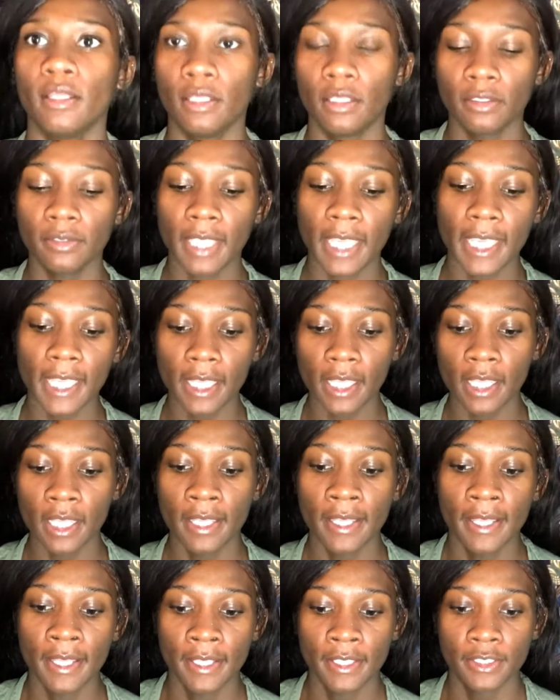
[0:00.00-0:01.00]
okay,
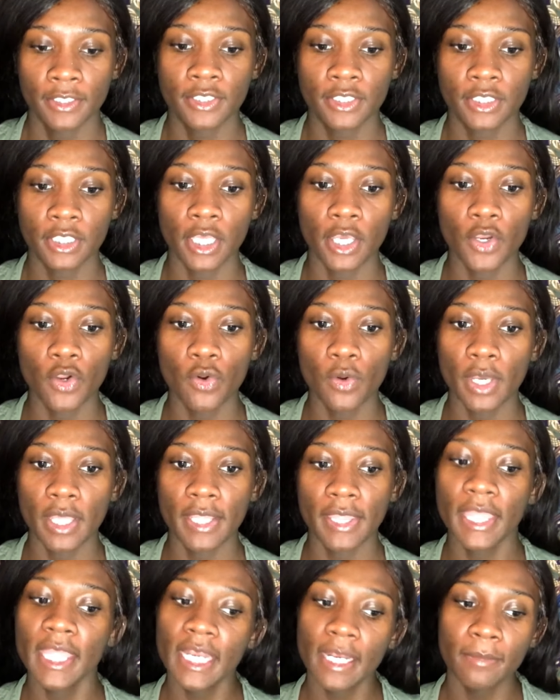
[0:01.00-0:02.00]
so
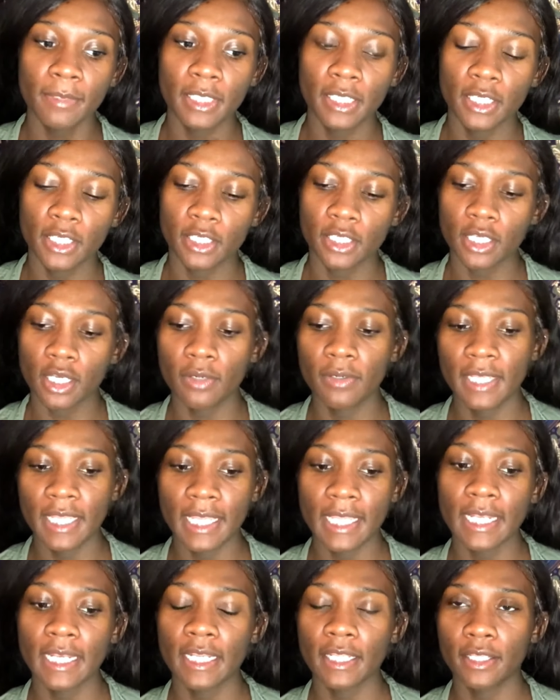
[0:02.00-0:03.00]
then I'm gonna go
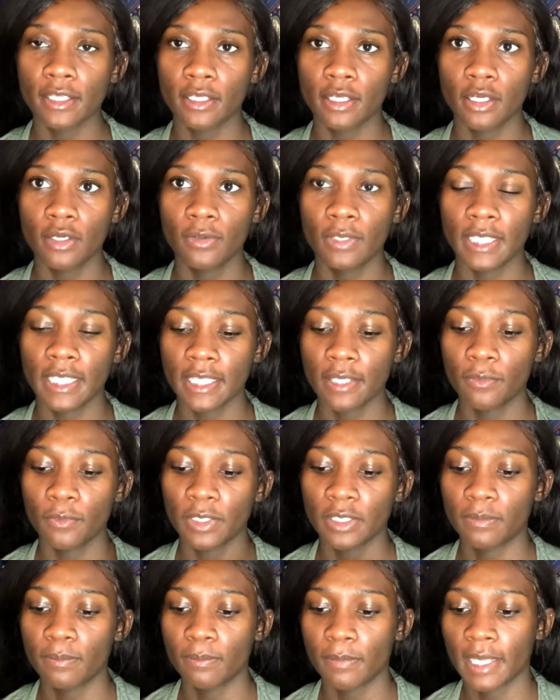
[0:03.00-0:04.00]
ahead and go in
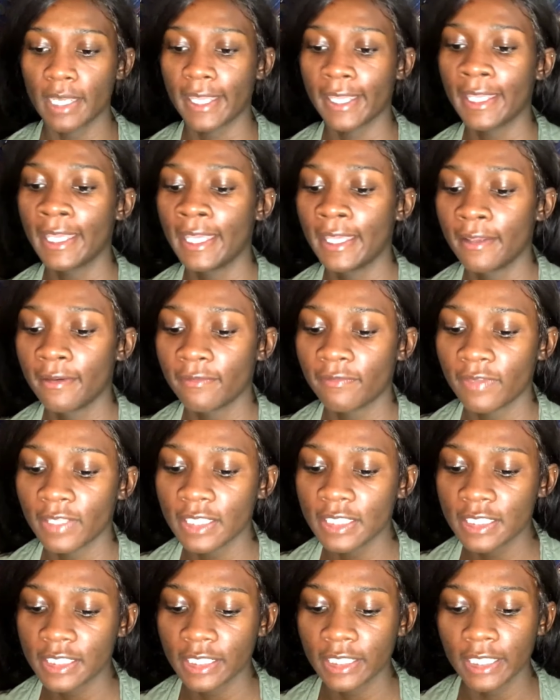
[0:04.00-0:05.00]
with my
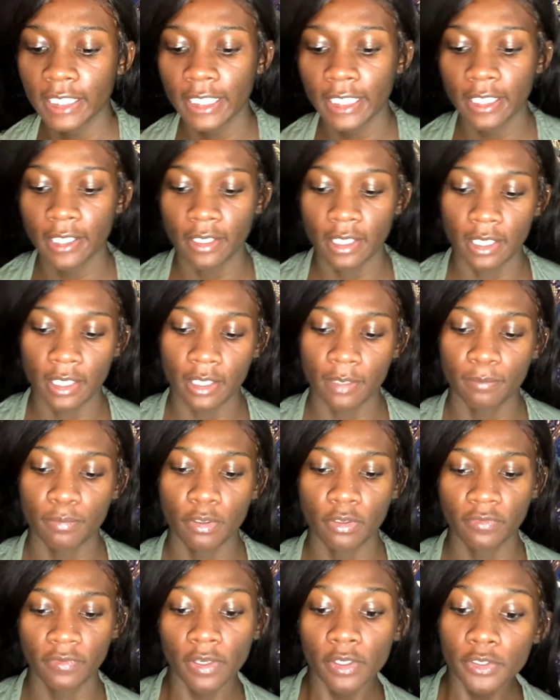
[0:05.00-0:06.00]
Fenty
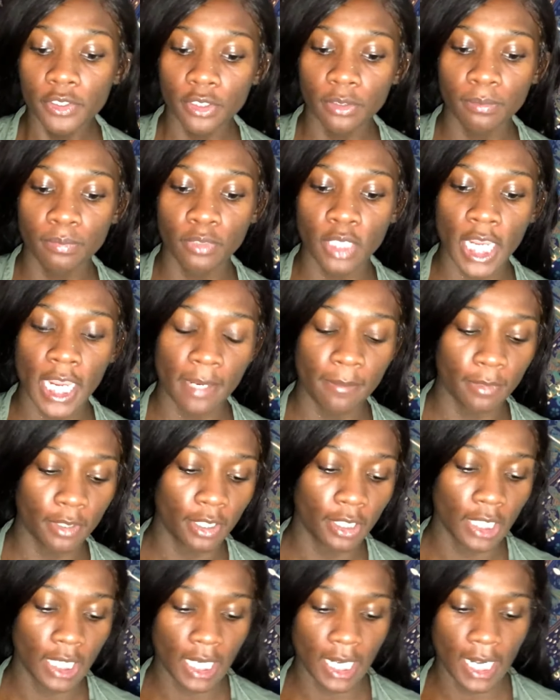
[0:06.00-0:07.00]
Pro Filter
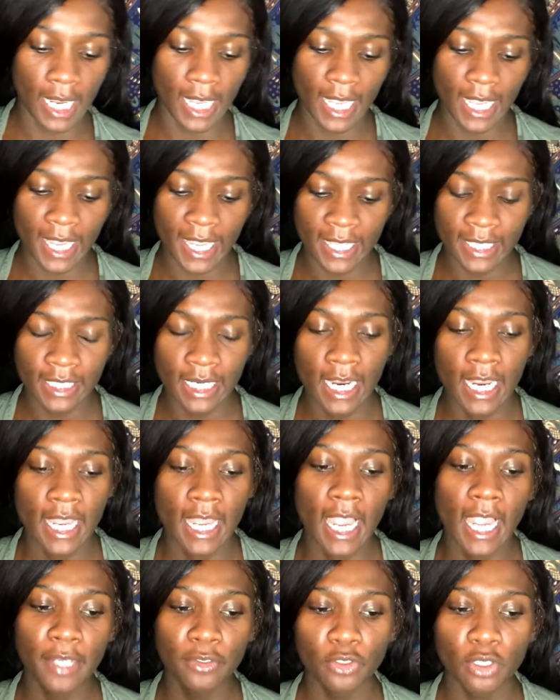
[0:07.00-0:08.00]
Primer, and
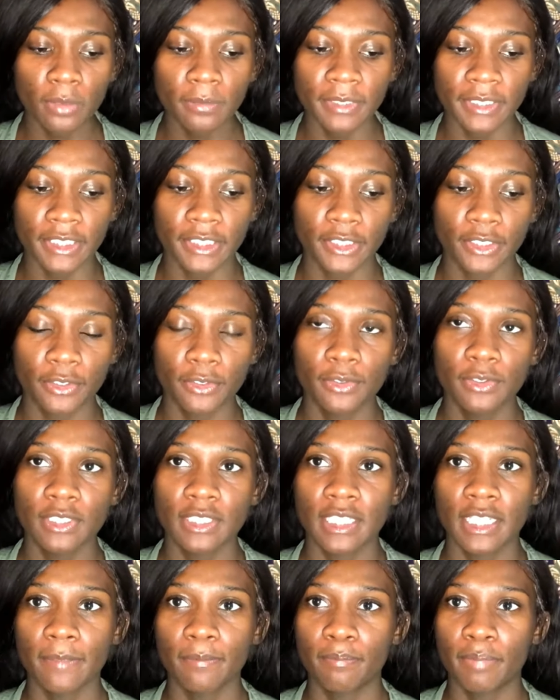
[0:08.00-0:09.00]
I normally use
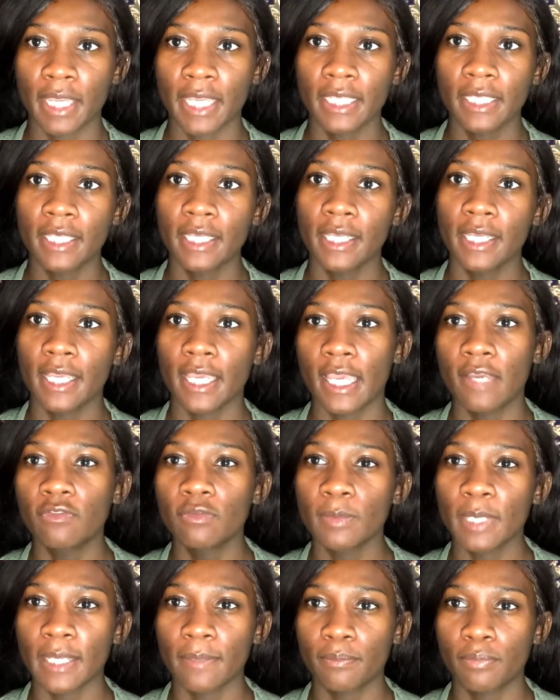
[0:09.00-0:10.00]
the Becca
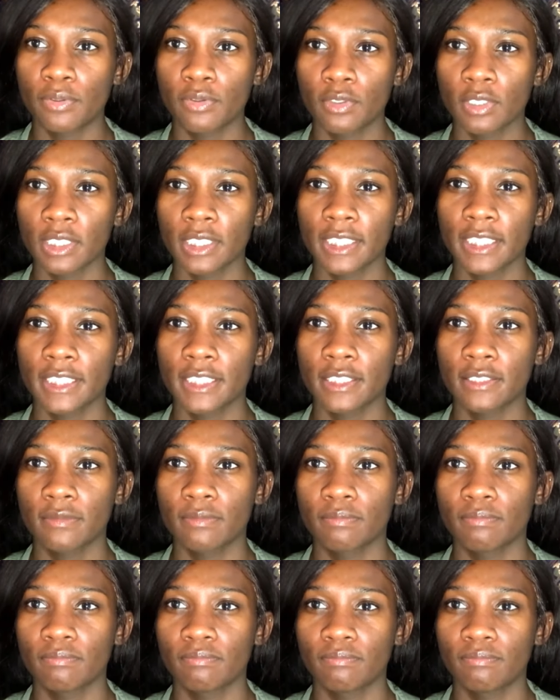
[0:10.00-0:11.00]
Evermatte Poreless
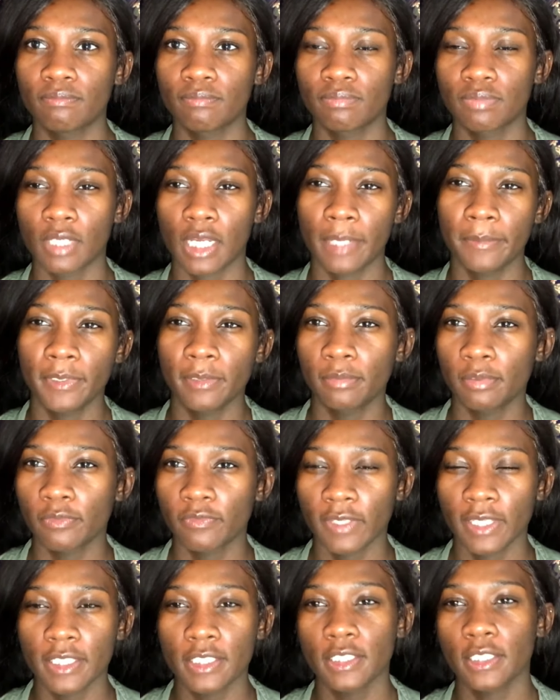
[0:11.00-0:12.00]
Priming
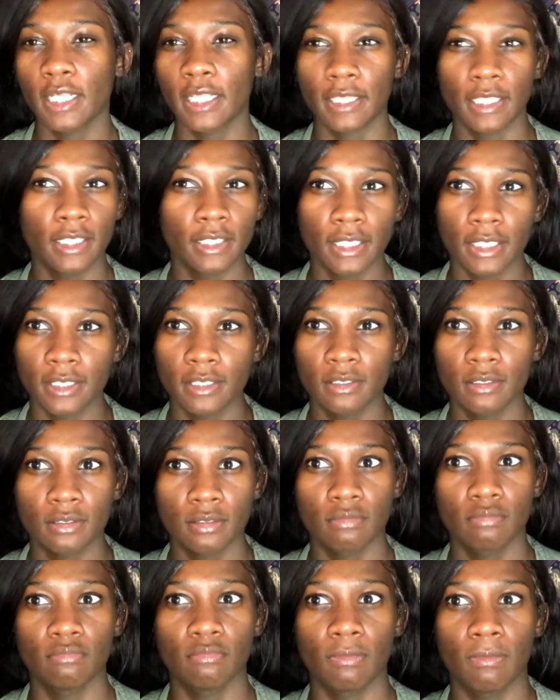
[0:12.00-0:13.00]
Perfection. I think that's
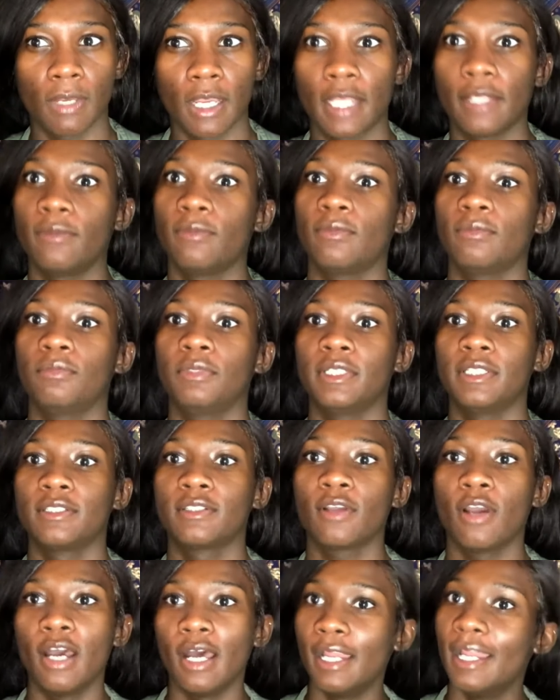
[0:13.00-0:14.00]
probably what it's
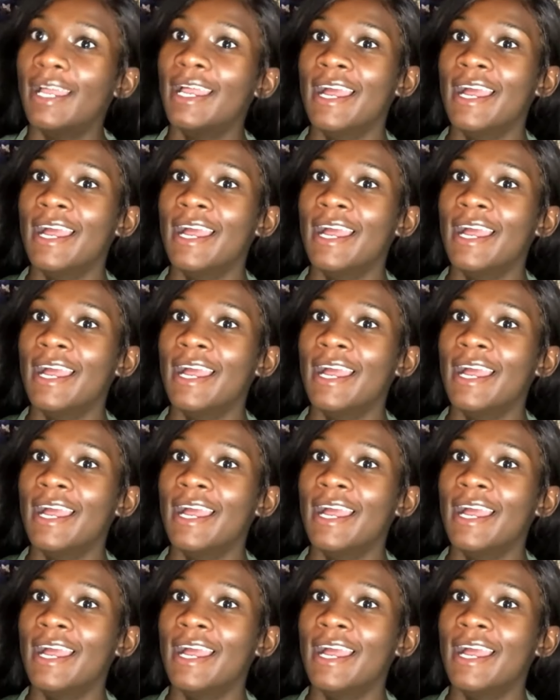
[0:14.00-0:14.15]
called,